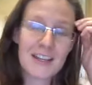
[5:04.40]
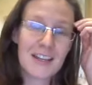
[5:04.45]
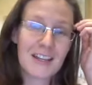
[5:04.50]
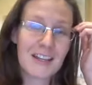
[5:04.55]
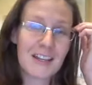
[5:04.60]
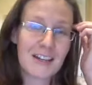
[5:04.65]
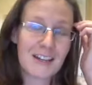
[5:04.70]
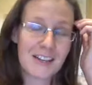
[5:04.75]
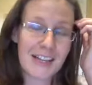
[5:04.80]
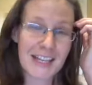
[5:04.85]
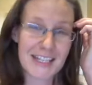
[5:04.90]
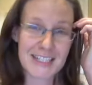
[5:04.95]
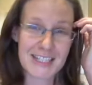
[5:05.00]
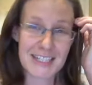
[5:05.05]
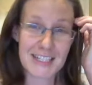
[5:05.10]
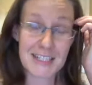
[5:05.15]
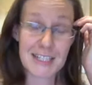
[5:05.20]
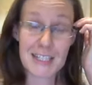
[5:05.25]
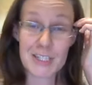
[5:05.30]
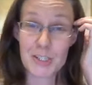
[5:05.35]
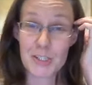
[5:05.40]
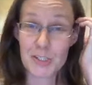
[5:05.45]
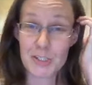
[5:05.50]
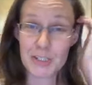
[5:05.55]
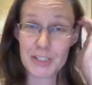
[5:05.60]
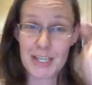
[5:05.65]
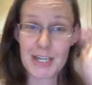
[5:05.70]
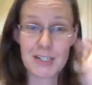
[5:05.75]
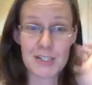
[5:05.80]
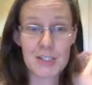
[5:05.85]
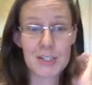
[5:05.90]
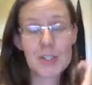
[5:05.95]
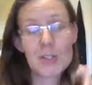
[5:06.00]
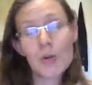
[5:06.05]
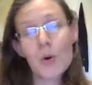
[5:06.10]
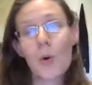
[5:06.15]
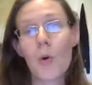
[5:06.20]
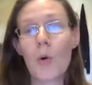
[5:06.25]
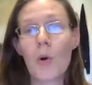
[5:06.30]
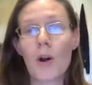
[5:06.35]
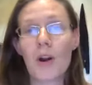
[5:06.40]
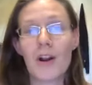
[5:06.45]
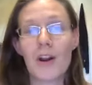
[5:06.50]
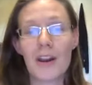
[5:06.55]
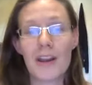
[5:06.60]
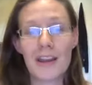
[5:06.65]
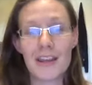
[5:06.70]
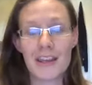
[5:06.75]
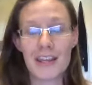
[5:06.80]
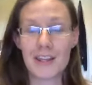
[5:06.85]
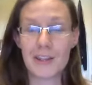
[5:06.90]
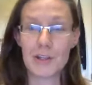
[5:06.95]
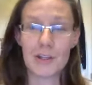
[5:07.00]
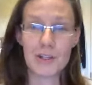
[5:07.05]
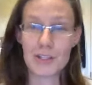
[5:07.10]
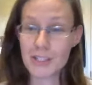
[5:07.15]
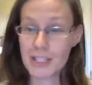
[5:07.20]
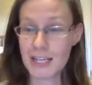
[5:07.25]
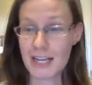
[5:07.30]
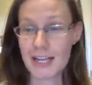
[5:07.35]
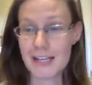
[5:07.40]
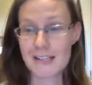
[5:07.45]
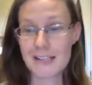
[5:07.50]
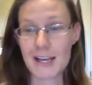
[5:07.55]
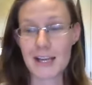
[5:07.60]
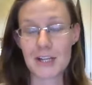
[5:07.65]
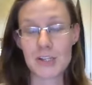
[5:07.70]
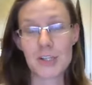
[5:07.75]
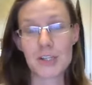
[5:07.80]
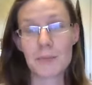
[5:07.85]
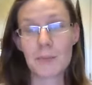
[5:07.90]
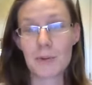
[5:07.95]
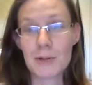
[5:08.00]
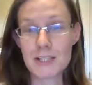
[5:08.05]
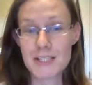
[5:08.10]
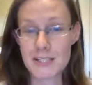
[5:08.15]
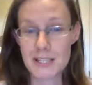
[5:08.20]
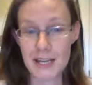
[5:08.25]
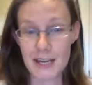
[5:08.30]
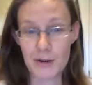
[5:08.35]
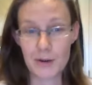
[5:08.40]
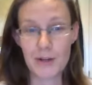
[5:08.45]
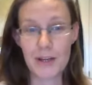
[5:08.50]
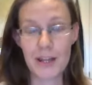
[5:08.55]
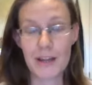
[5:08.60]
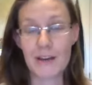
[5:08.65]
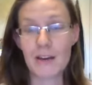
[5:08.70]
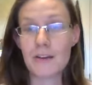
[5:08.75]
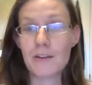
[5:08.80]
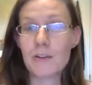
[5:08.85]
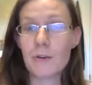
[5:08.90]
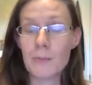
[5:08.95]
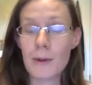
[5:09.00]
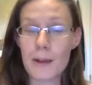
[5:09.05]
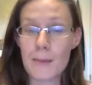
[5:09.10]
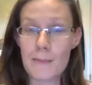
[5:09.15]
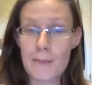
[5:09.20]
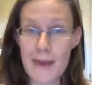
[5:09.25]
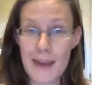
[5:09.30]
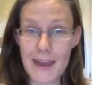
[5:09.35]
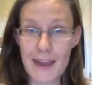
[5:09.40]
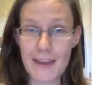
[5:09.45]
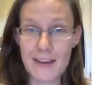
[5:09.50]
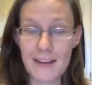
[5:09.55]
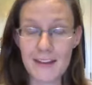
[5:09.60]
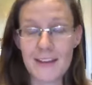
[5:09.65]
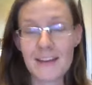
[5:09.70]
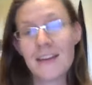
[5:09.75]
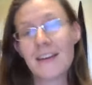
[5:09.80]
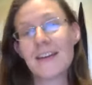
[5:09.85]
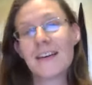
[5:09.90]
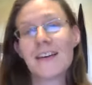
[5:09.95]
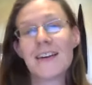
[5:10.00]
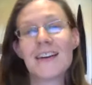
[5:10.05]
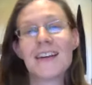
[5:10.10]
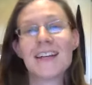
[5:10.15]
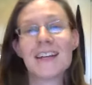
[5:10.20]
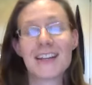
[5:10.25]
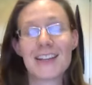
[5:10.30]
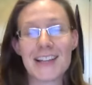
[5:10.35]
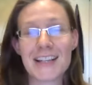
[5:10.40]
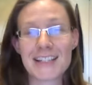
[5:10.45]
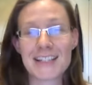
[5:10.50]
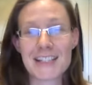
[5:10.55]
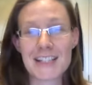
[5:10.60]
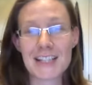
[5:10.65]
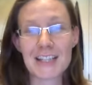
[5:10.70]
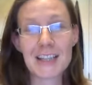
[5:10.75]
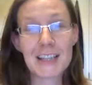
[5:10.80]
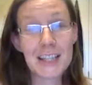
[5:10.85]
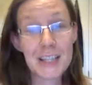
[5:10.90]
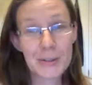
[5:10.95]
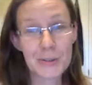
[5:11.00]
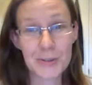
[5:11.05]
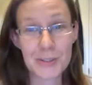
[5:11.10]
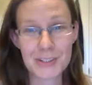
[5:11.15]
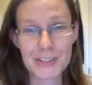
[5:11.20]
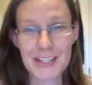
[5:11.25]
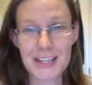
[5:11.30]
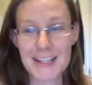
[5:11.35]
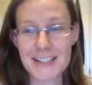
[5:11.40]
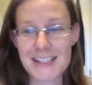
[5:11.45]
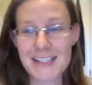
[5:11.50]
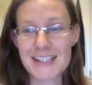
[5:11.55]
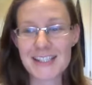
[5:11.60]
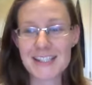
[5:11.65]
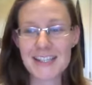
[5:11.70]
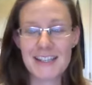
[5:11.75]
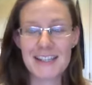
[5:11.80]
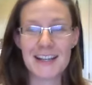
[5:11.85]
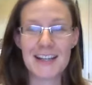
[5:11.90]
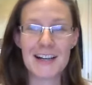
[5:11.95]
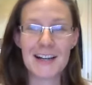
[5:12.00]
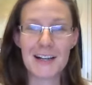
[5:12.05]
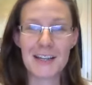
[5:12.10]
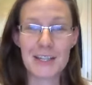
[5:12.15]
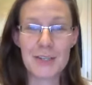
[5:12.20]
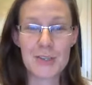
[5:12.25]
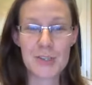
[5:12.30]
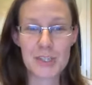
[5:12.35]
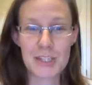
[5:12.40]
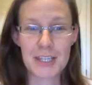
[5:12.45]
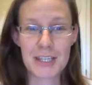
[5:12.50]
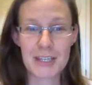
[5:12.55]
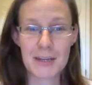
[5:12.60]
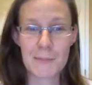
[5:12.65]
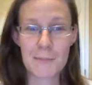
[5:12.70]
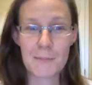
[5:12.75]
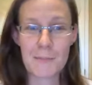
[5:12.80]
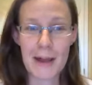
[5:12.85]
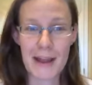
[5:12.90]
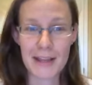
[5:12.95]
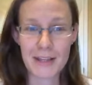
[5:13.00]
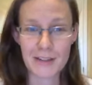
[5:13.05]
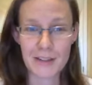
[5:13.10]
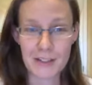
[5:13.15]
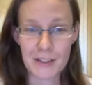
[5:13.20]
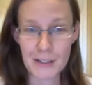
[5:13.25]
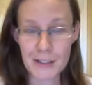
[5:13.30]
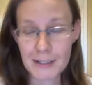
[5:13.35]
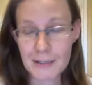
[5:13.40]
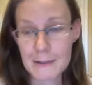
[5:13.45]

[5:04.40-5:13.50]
collecting digital dust, or in the early days, actually printed out and under my bed, collecting literal dust, usually in a binder.